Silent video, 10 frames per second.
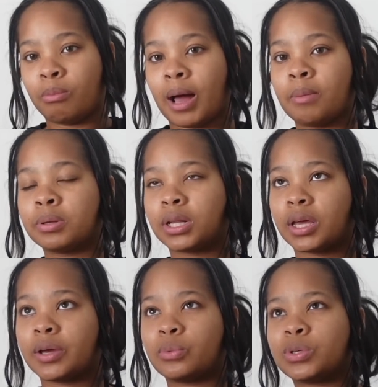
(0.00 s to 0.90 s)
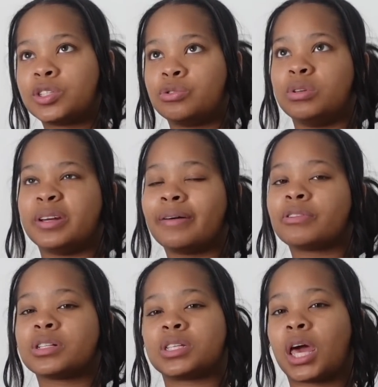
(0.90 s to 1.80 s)
my plan was to
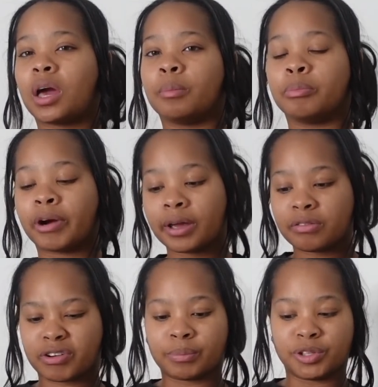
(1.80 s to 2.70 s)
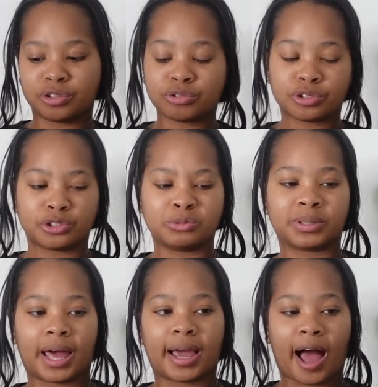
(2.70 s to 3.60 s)
never take a break from YouTube.
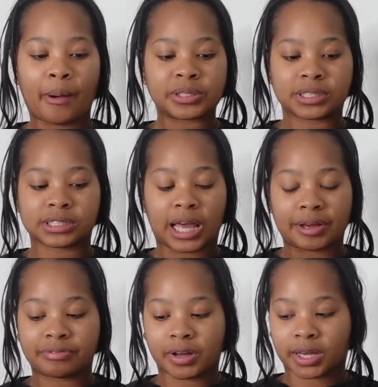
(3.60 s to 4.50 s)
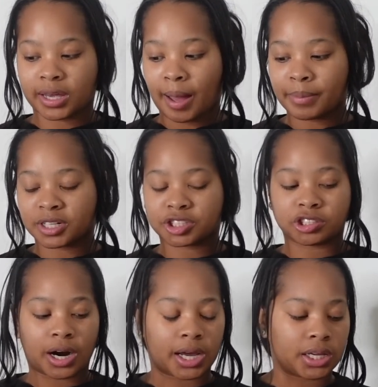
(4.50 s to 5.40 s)
Like I was just like, fuck it, I'm gonna just
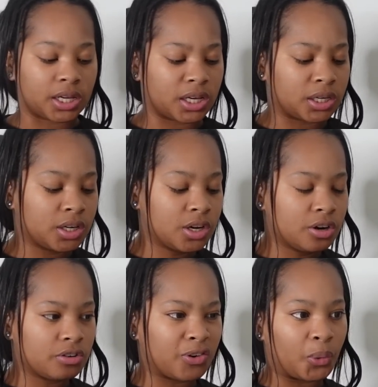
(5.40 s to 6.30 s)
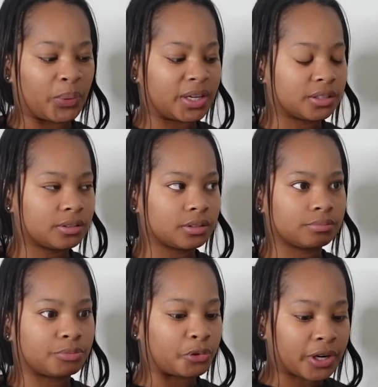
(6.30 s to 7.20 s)
try again for week
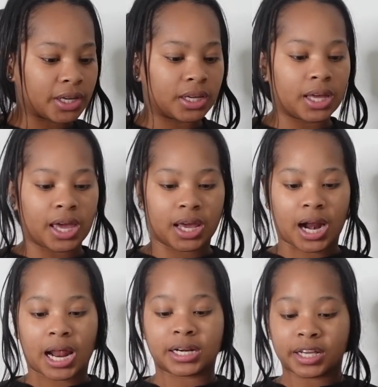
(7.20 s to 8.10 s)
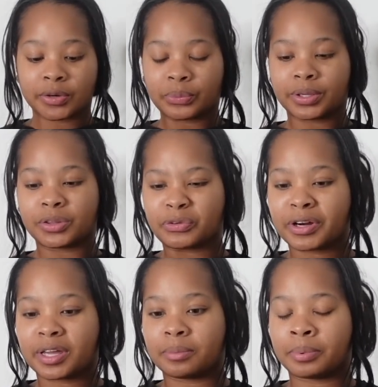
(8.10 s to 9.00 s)
3. And I did week
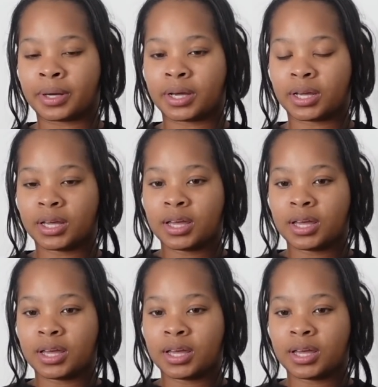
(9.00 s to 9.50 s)
3, but